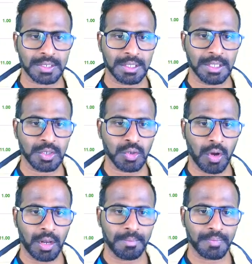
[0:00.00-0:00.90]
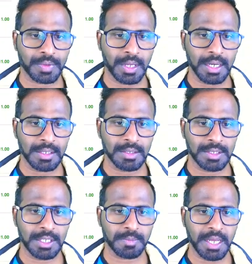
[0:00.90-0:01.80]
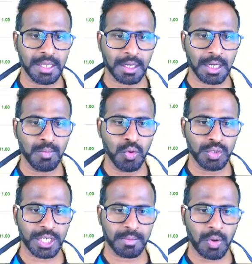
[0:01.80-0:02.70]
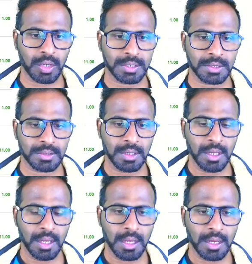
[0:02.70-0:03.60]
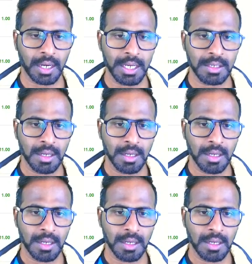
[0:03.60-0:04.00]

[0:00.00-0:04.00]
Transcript: in this column, correct? This is my remove checkbox, right?